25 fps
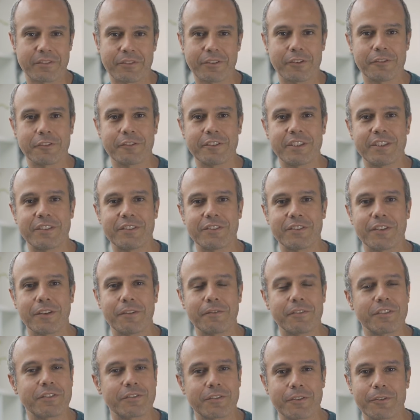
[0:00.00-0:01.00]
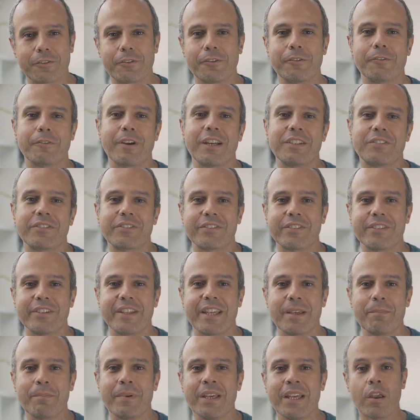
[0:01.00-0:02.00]
totally deserve it. So congrats to
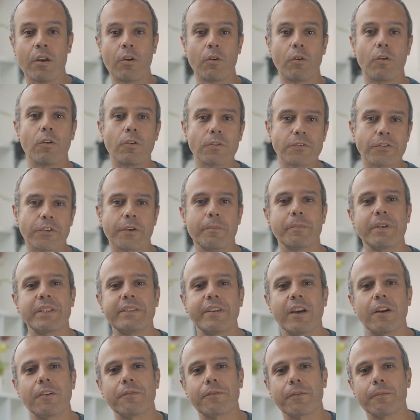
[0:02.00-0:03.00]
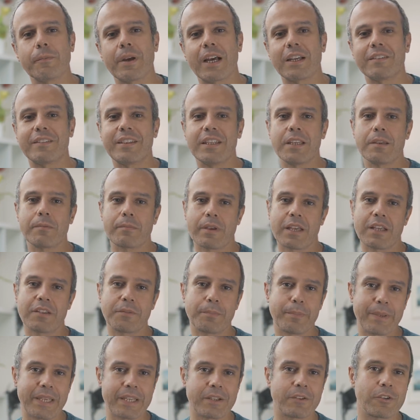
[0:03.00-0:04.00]
them. Also, Matteo from our team has
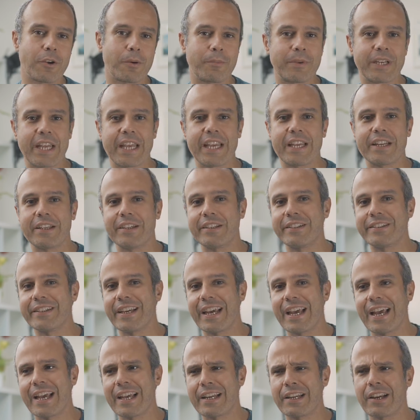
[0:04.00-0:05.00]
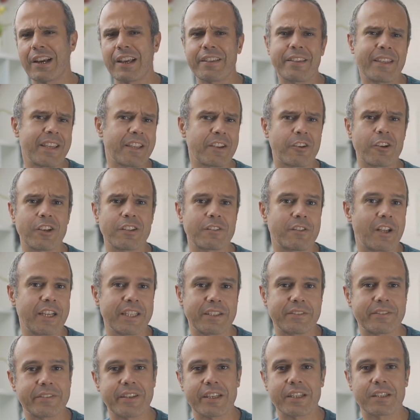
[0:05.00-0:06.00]
been nominated and I think got
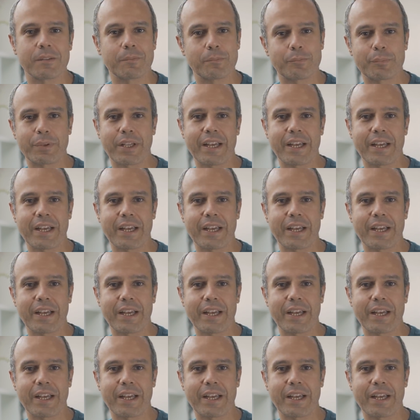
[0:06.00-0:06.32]
like second